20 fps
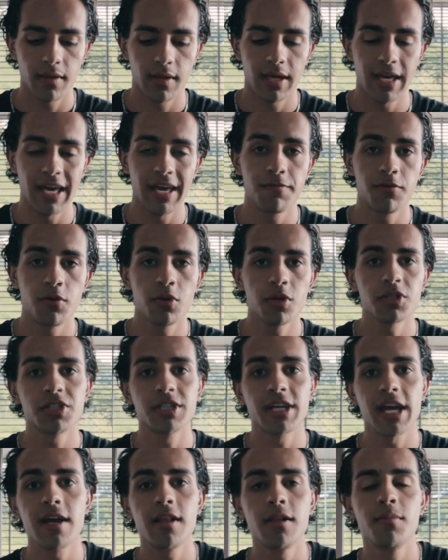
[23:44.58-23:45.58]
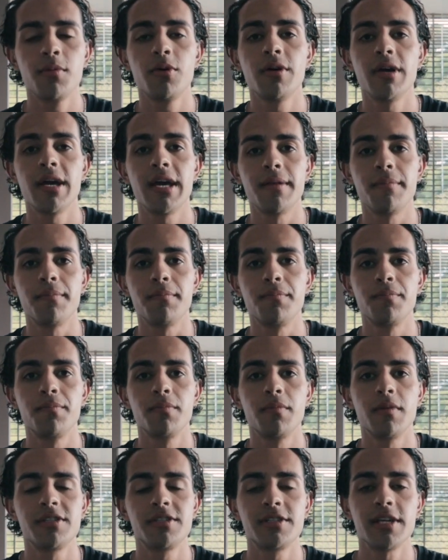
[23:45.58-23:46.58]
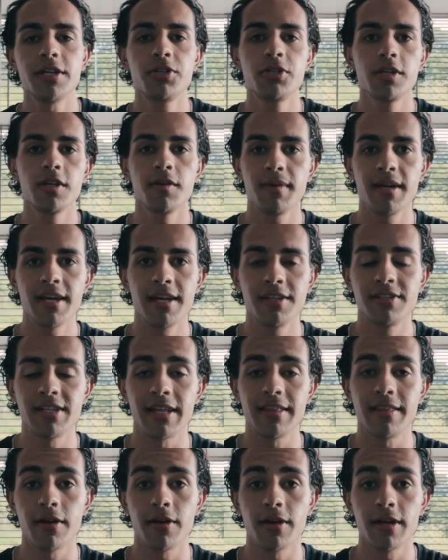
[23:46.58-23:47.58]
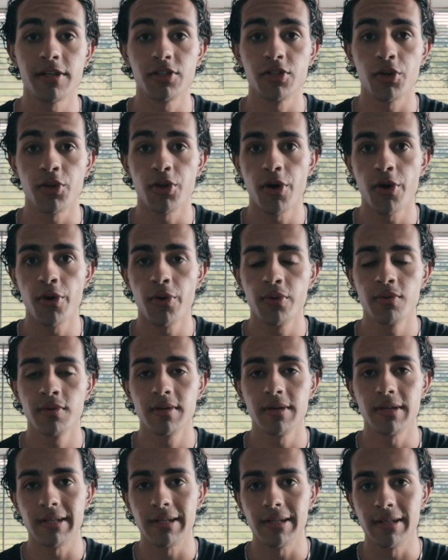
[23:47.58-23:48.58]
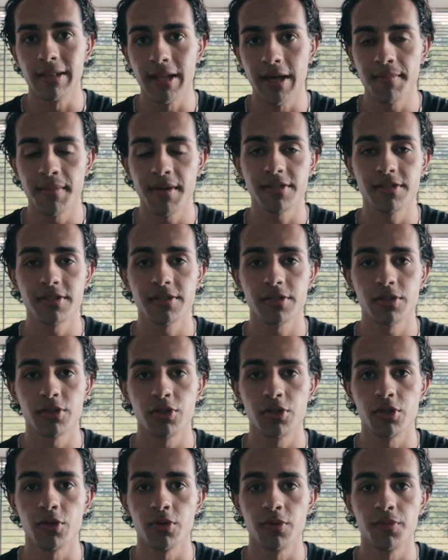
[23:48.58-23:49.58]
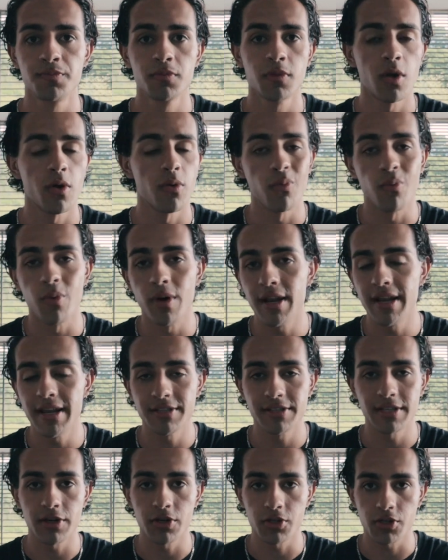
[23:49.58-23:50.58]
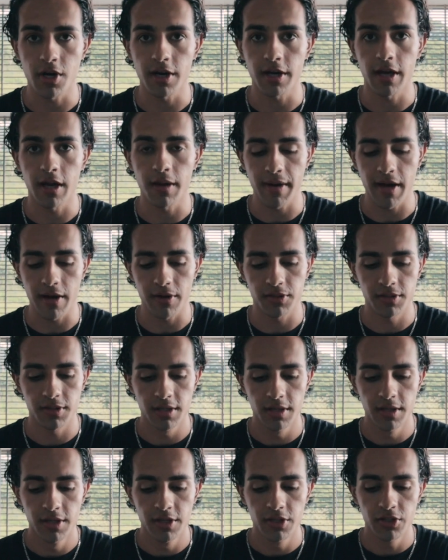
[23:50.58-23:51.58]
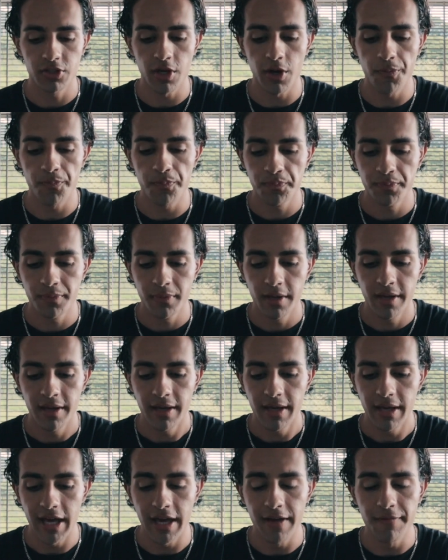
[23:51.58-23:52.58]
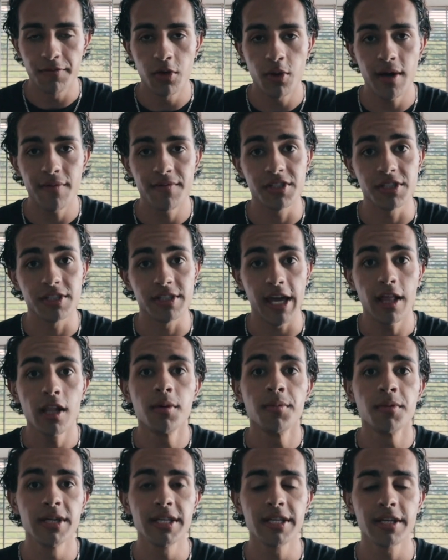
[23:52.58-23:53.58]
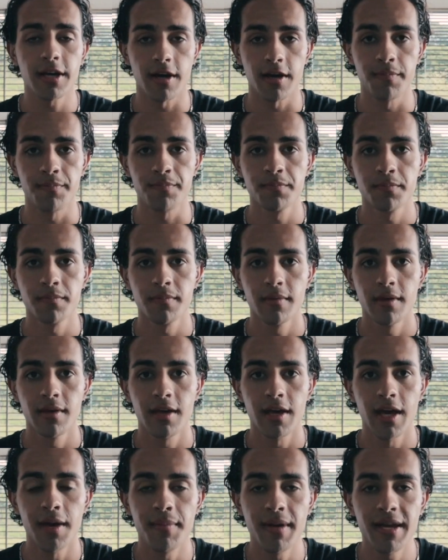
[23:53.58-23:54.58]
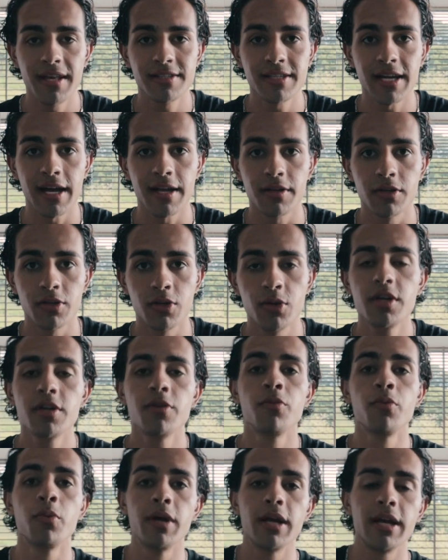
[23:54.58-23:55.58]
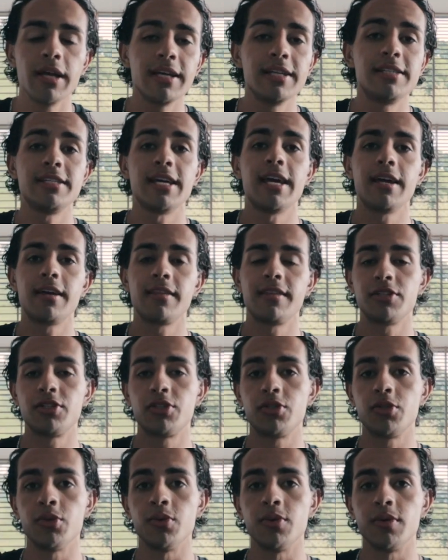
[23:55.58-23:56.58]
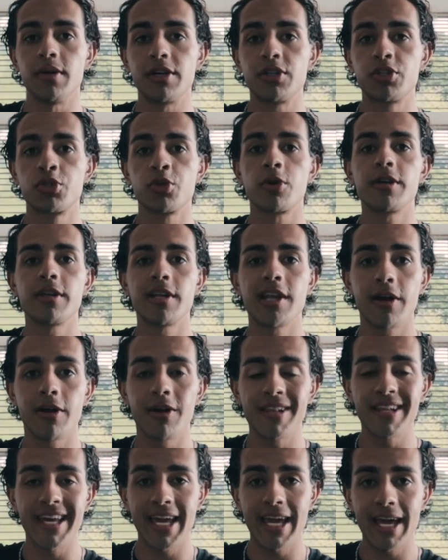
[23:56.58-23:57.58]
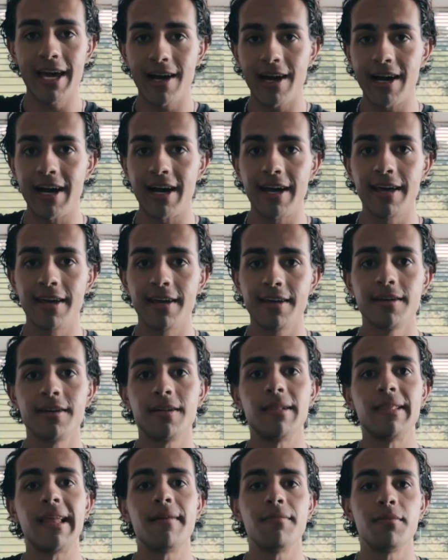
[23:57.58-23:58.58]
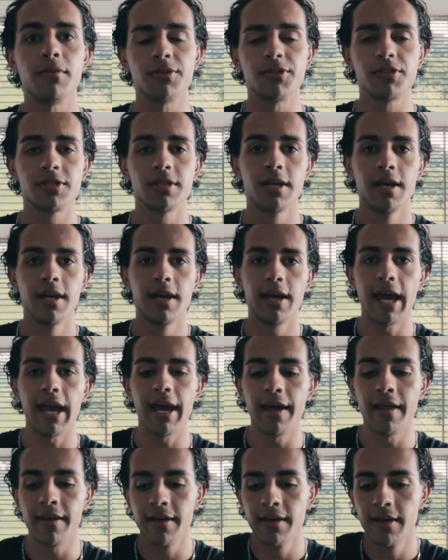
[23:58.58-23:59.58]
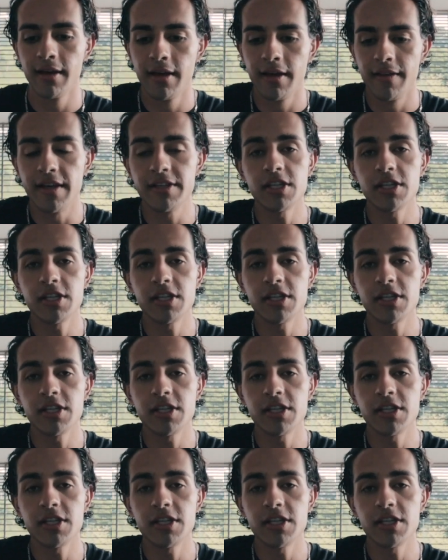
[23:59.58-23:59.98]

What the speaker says: if you're scalable, it essentially means that there is no limit to what it is that you're talking about. So if you have a scalable income, it means that you can really take this to extraordinarily high levels. And this